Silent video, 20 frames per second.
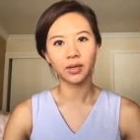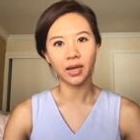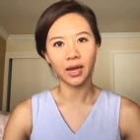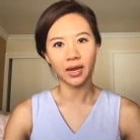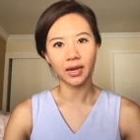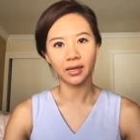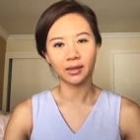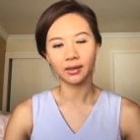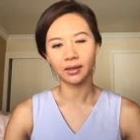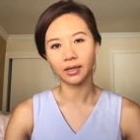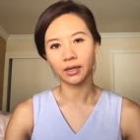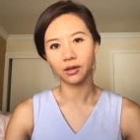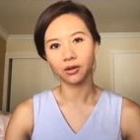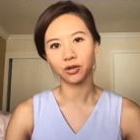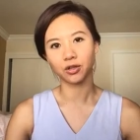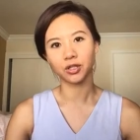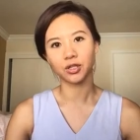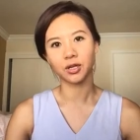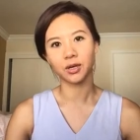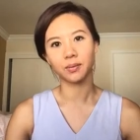gain
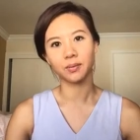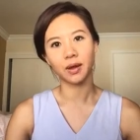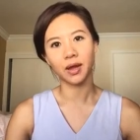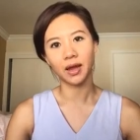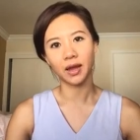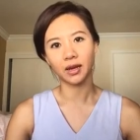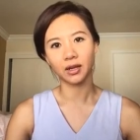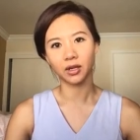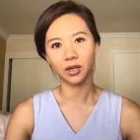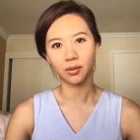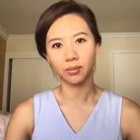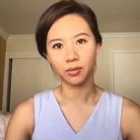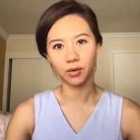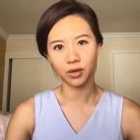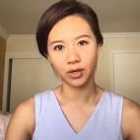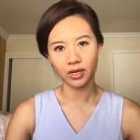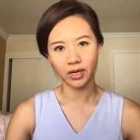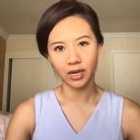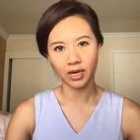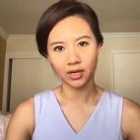leadership and
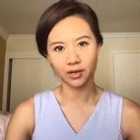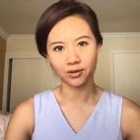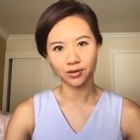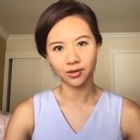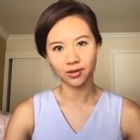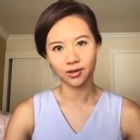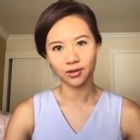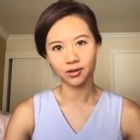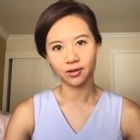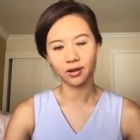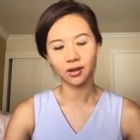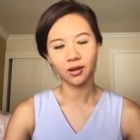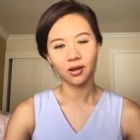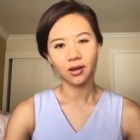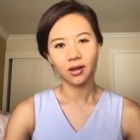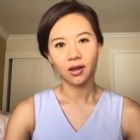communication